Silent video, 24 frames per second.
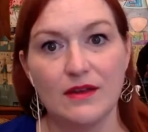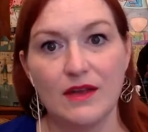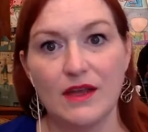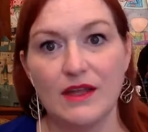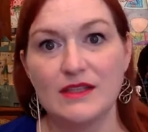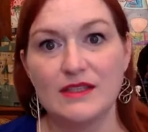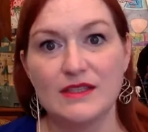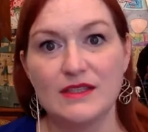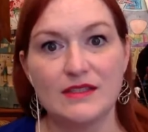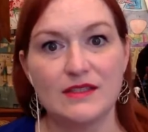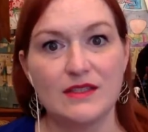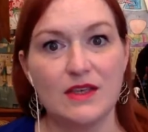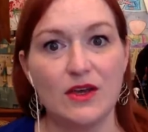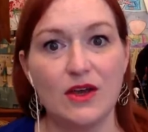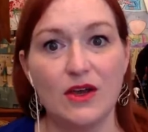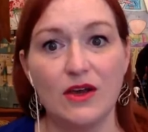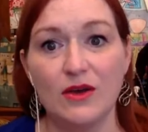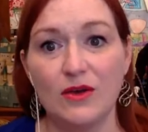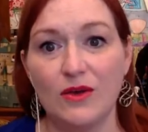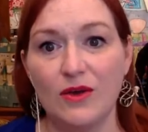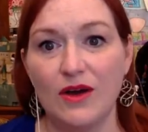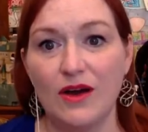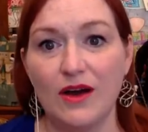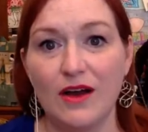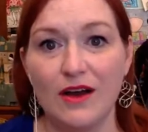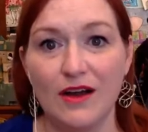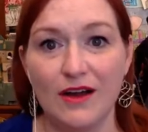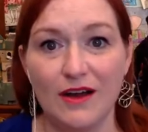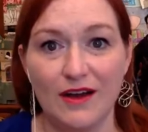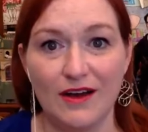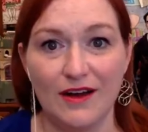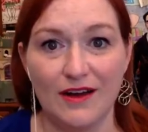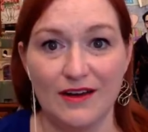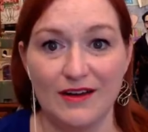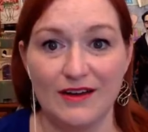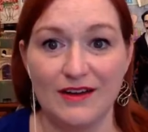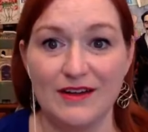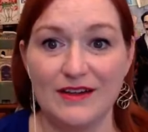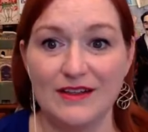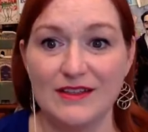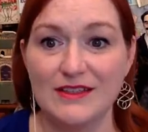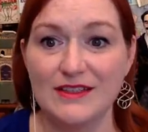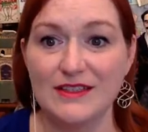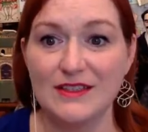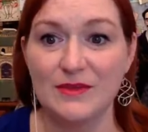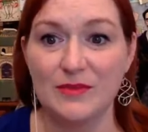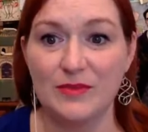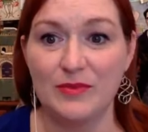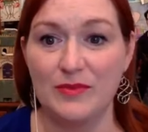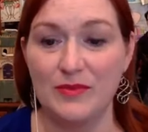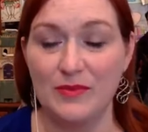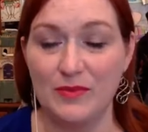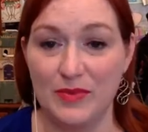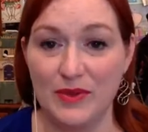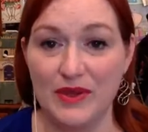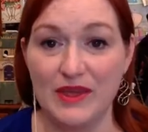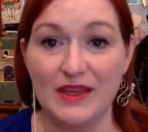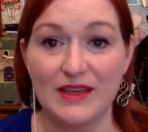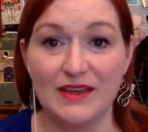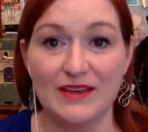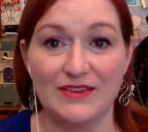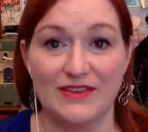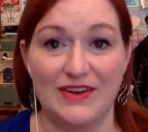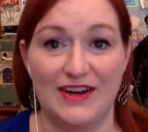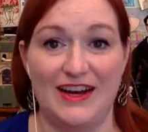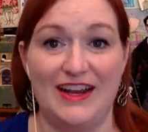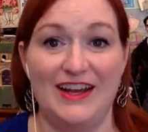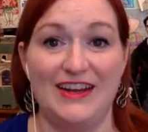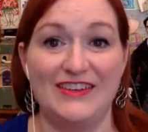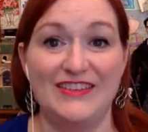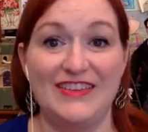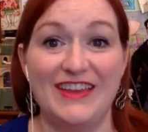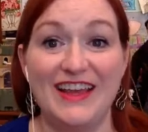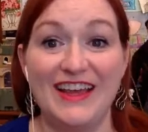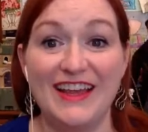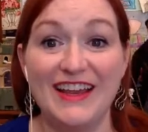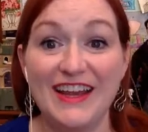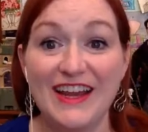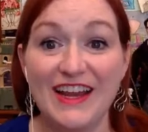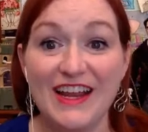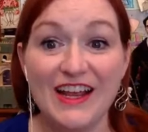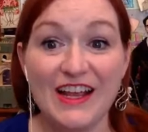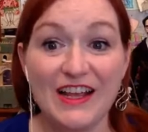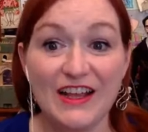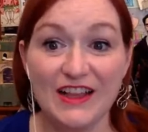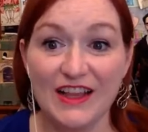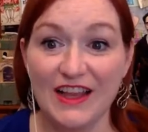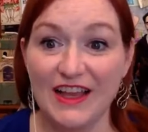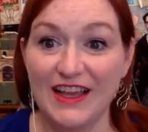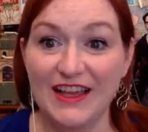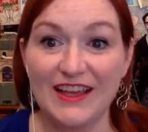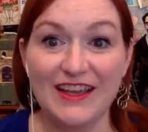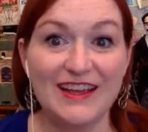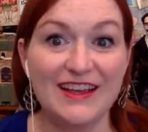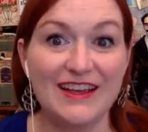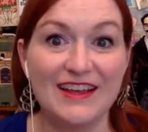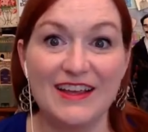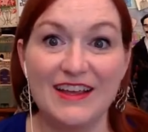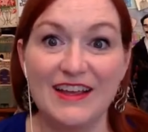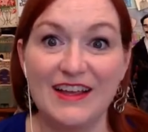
it's so hard to be around that, like,